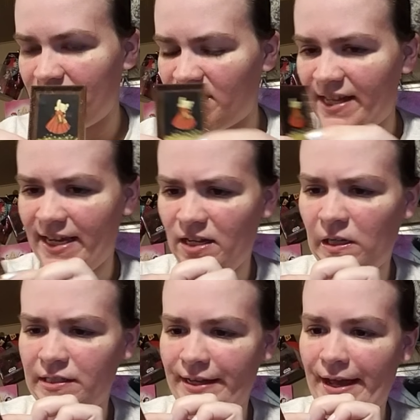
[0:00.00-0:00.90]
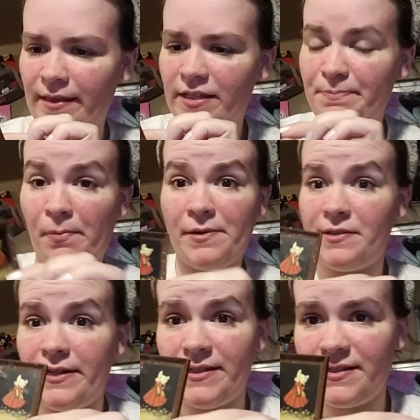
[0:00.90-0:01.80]
I was like, oh, it's a headless person.
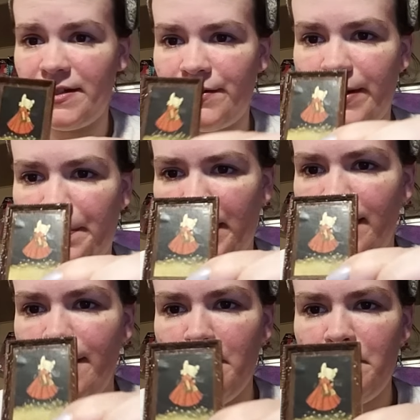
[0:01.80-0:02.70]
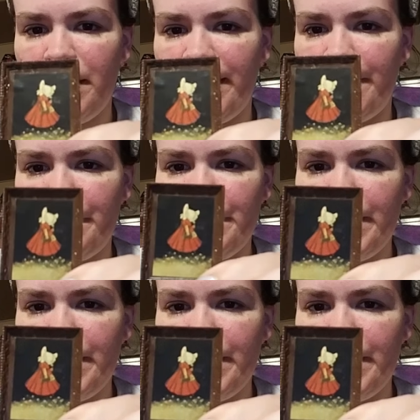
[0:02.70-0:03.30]
That's kind of creepy. But no.